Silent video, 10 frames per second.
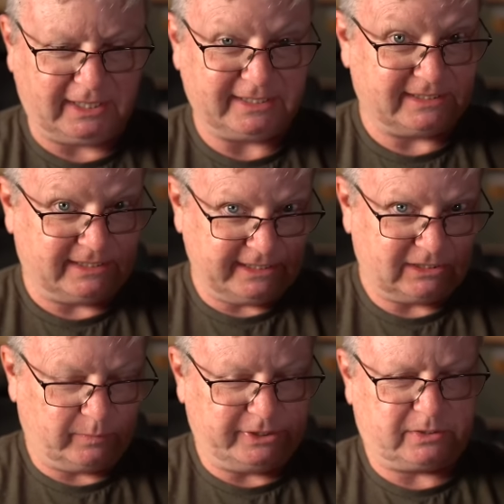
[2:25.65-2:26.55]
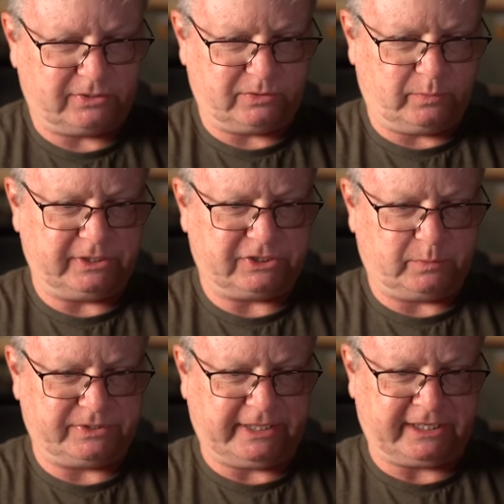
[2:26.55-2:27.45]
I didn't need the winch because the winch
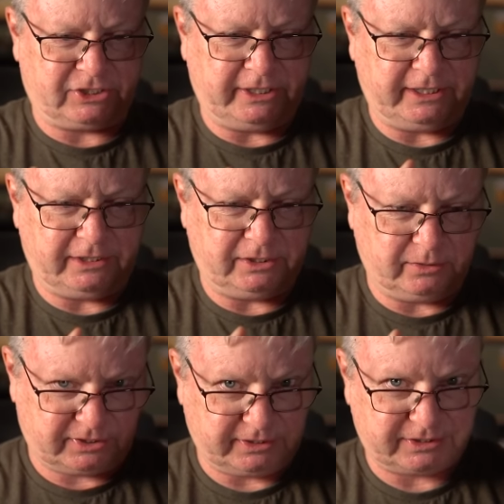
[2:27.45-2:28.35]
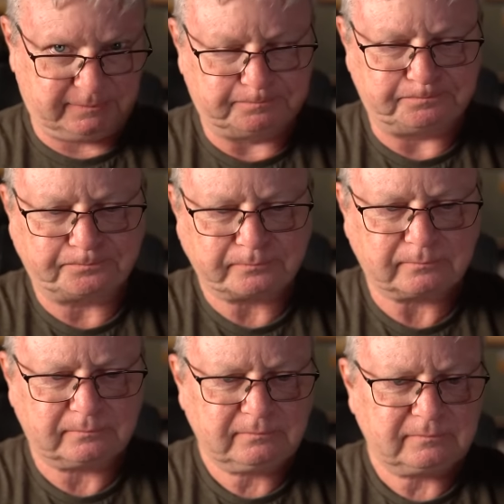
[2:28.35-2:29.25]
was actually useless.
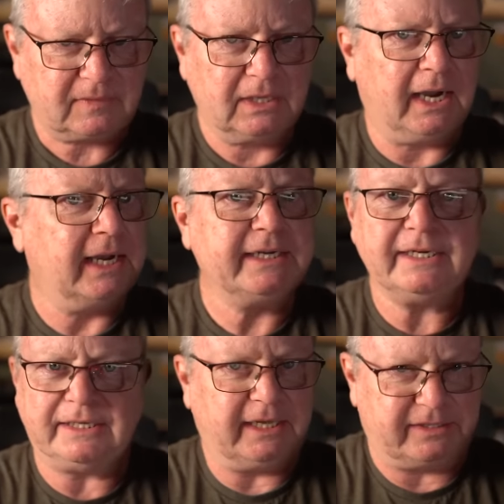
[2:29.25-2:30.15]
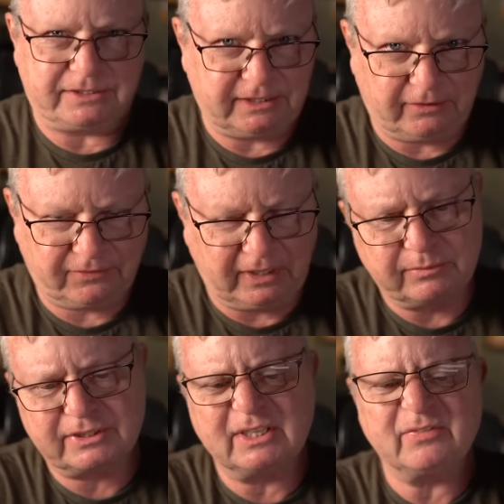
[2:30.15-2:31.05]
I needed other stuff. I
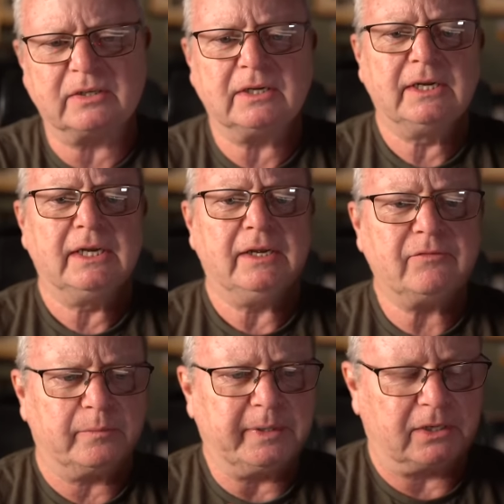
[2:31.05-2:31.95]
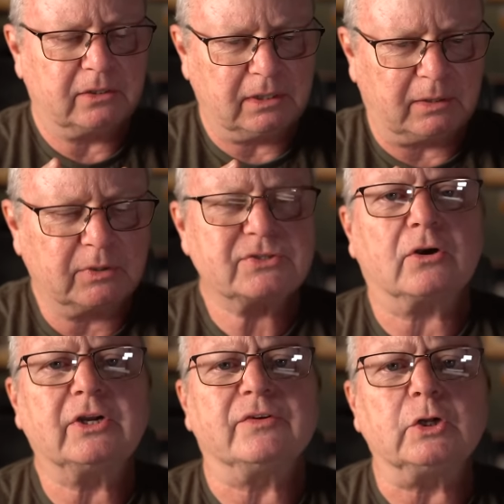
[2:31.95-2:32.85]
was given information. I was
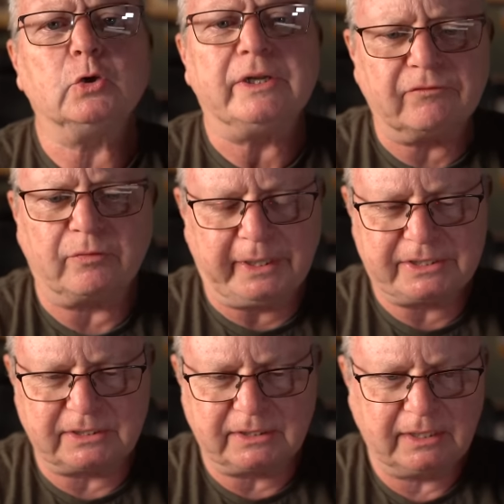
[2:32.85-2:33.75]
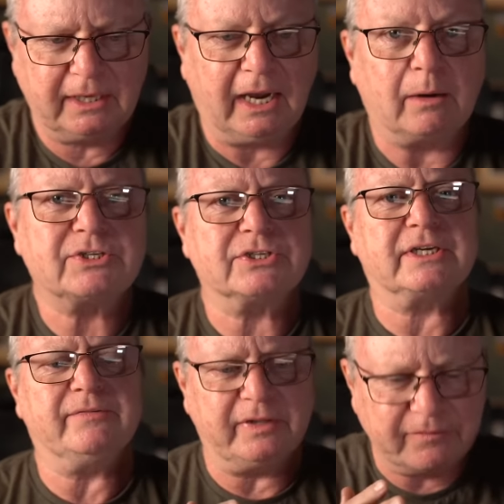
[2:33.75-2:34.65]
not given good information. I was just
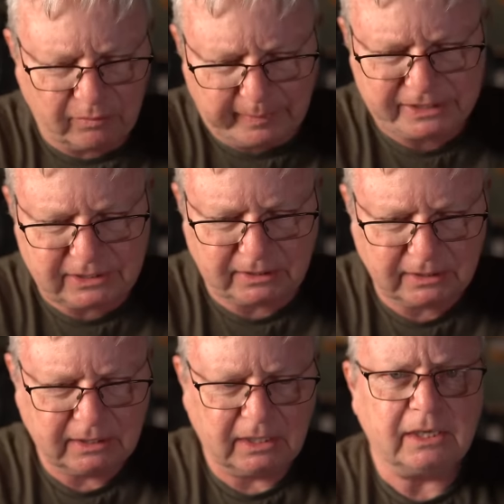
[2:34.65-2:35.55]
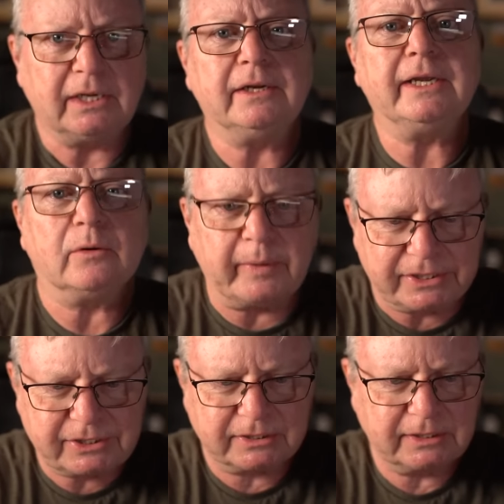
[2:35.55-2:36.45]
given information. You need a winch.